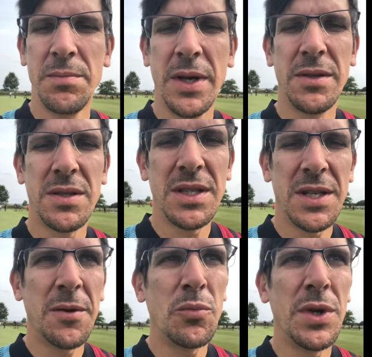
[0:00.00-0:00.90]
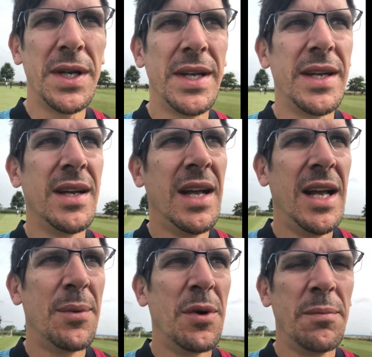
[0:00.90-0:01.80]
post this up. We're,
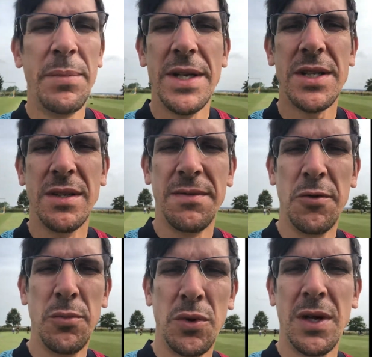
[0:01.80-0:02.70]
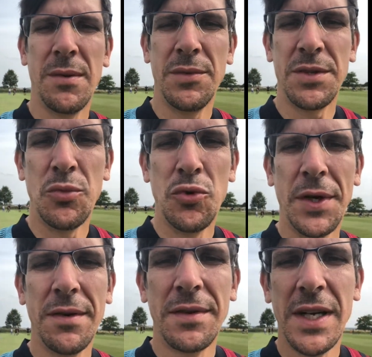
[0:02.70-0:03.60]
we're at Binstead Football Club this
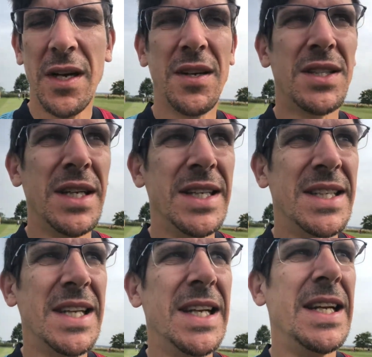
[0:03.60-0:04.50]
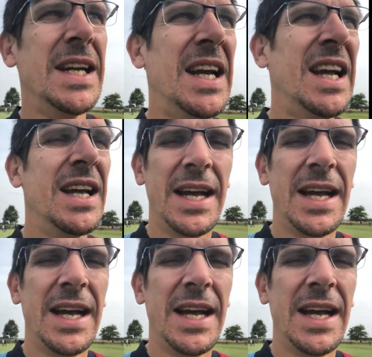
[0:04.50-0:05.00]
morning for the RTC.